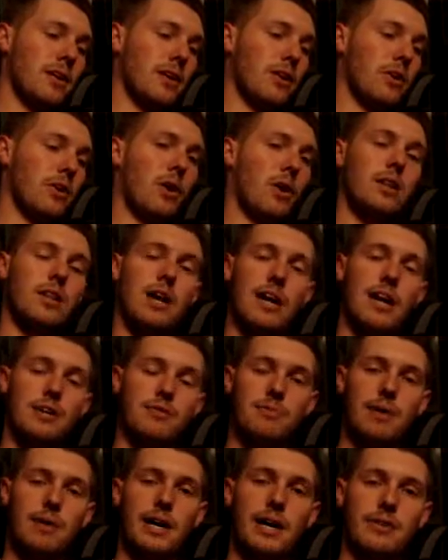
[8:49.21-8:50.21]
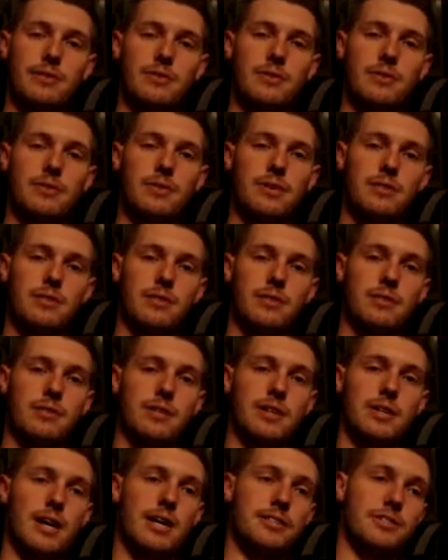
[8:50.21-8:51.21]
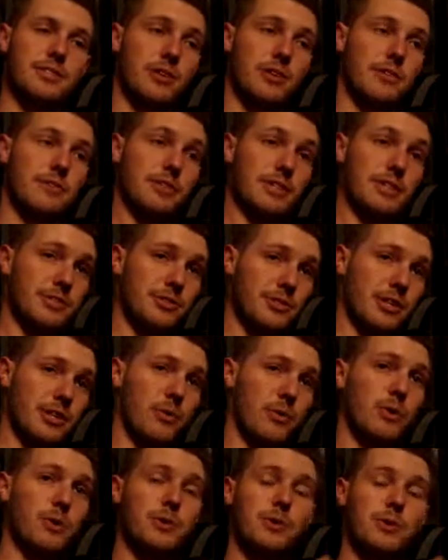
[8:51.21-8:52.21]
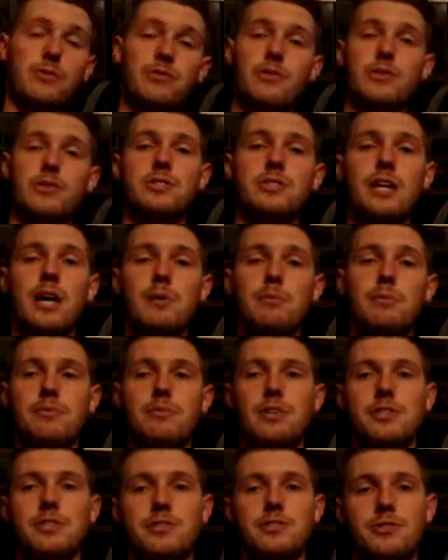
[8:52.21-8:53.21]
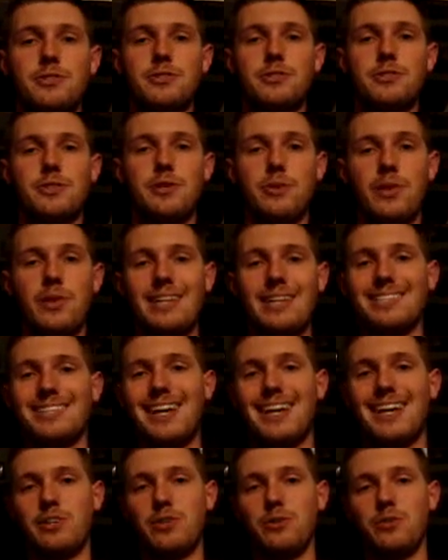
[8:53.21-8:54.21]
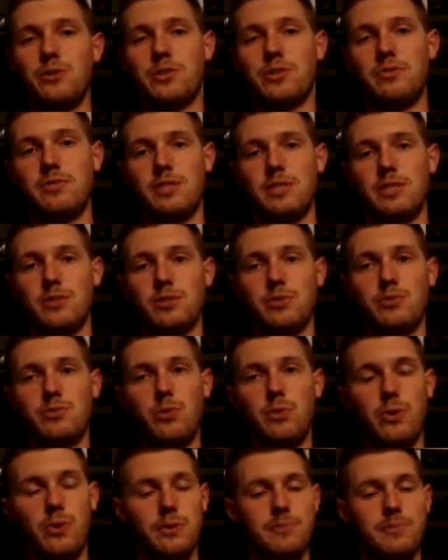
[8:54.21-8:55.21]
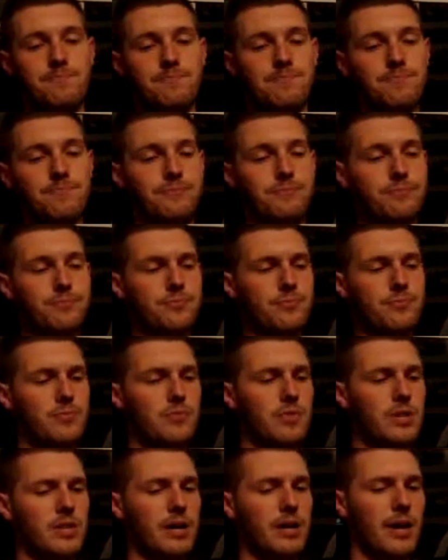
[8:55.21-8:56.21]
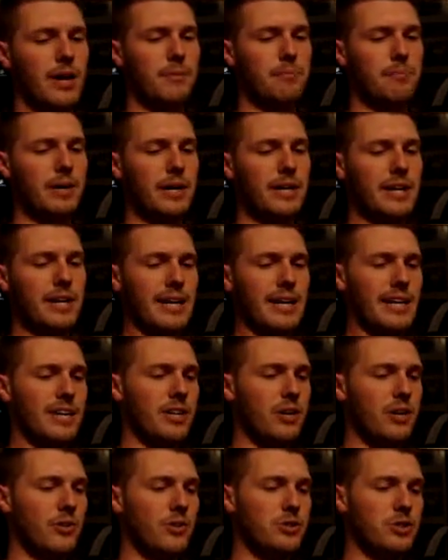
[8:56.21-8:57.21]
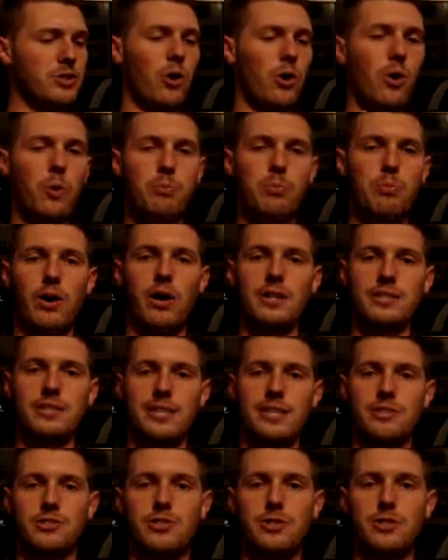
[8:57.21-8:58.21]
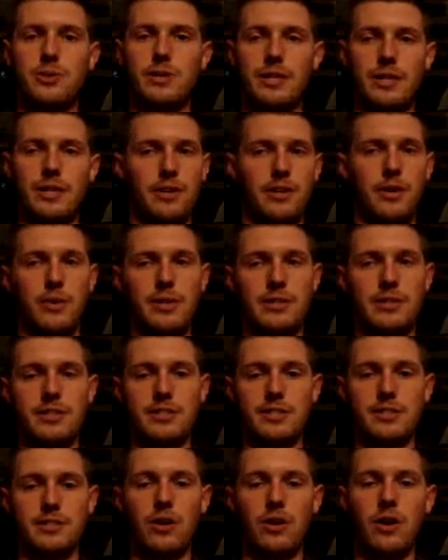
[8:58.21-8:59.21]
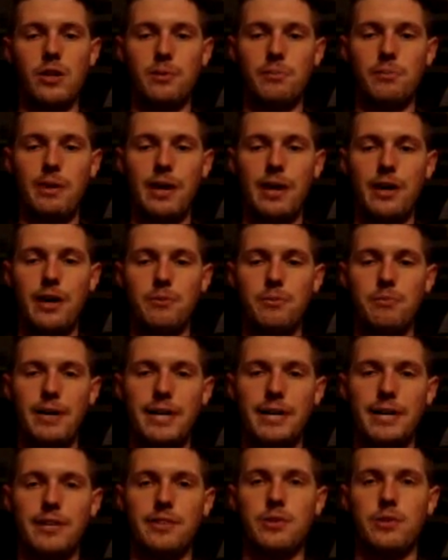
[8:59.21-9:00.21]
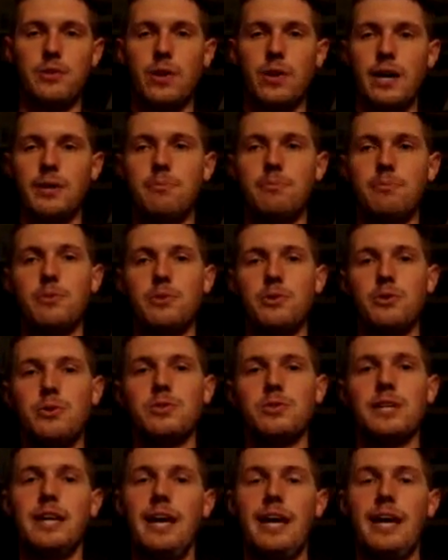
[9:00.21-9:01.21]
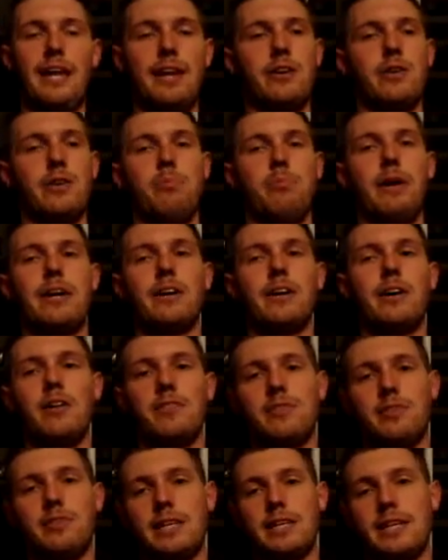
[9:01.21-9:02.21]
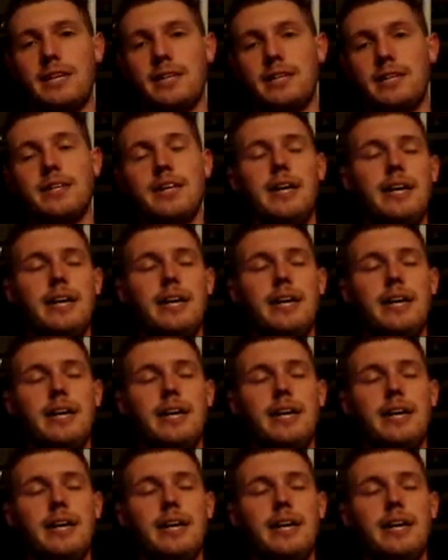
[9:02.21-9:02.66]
A lot of my clients that are investors that I work with are first-time investors, so that's kind of who this video is for. But there's a whole process to it. It's all about making the right moves, and it'll pay off in the end.